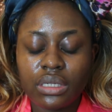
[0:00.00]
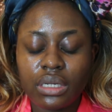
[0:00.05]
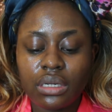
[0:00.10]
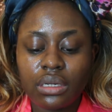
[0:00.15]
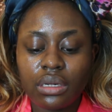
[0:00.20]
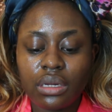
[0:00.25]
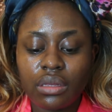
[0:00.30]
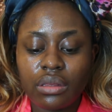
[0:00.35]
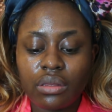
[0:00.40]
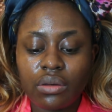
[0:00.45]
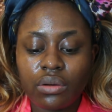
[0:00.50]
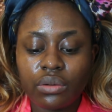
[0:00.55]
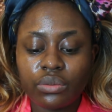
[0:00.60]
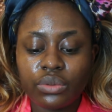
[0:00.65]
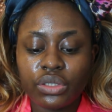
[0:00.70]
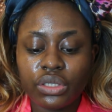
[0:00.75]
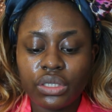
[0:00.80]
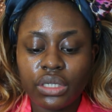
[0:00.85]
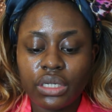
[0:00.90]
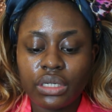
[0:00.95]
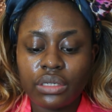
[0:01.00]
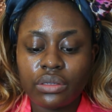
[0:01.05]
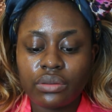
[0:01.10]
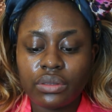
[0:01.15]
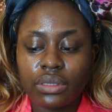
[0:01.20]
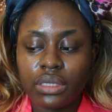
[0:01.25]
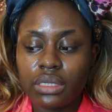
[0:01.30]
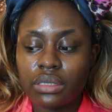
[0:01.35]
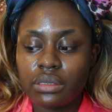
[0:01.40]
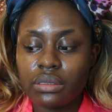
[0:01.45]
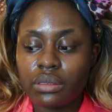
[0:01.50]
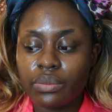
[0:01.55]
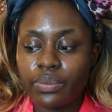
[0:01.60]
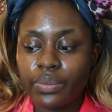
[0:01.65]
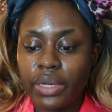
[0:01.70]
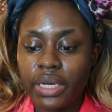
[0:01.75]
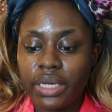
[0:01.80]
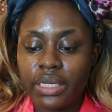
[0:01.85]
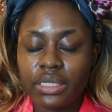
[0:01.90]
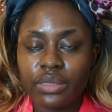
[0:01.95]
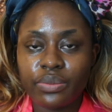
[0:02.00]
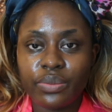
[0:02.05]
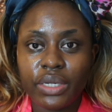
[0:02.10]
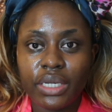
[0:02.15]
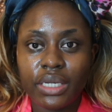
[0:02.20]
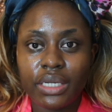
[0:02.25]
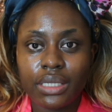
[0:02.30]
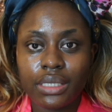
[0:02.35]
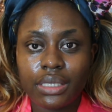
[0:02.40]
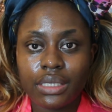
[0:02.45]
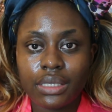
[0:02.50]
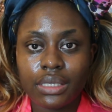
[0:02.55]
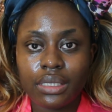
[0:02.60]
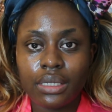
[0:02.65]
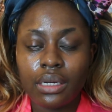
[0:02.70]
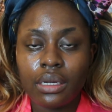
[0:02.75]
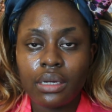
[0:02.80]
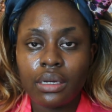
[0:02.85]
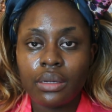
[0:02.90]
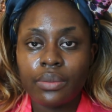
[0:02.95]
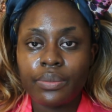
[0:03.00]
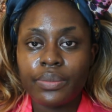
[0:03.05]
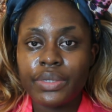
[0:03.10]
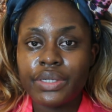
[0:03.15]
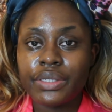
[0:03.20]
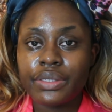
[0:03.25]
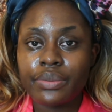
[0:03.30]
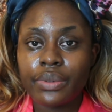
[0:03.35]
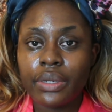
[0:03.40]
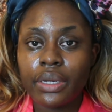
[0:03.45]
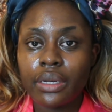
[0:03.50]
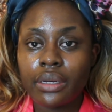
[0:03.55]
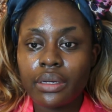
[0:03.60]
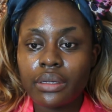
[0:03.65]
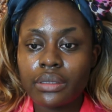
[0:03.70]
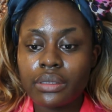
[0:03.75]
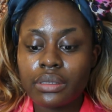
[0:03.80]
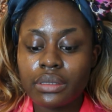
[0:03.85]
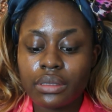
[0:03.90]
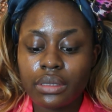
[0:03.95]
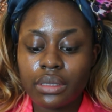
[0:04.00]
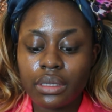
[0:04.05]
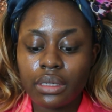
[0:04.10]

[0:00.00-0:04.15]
Another option I use is the Burt's Beeswax,